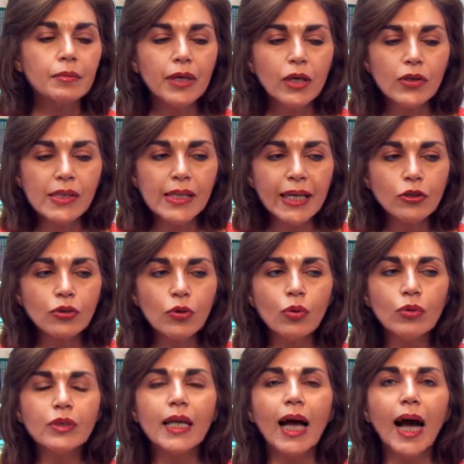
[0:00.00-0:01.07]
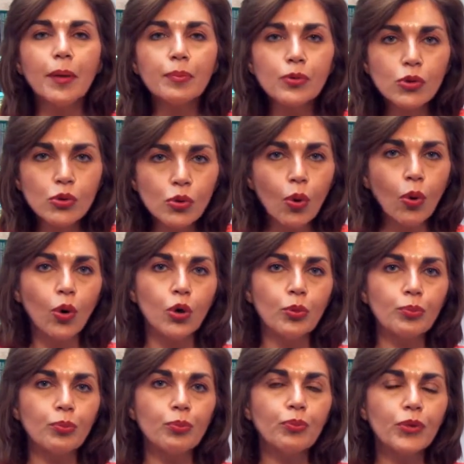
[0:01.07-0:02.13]
because they don't absorb
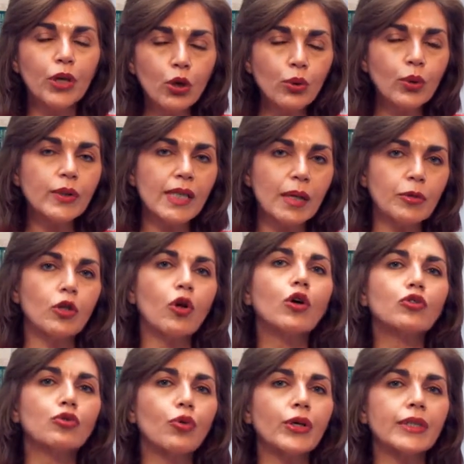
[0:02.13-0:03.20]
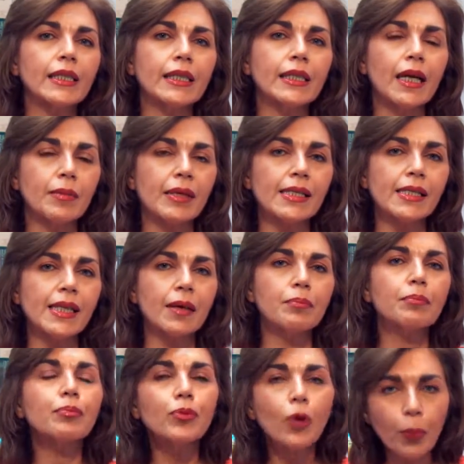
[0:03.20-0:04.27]
the glucosamine chondroitin
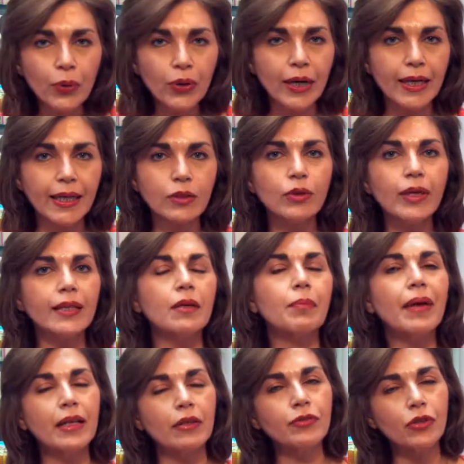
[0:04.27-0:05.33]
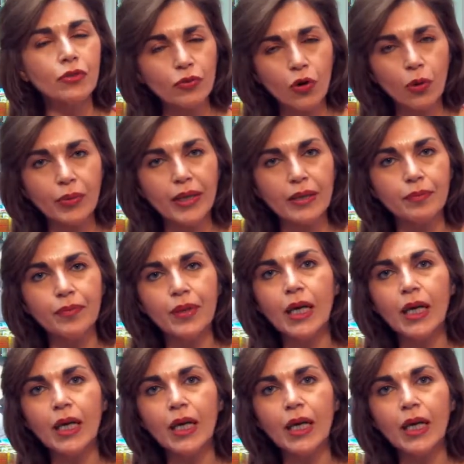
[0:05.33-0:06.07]
MSM properly to get the benefits from it.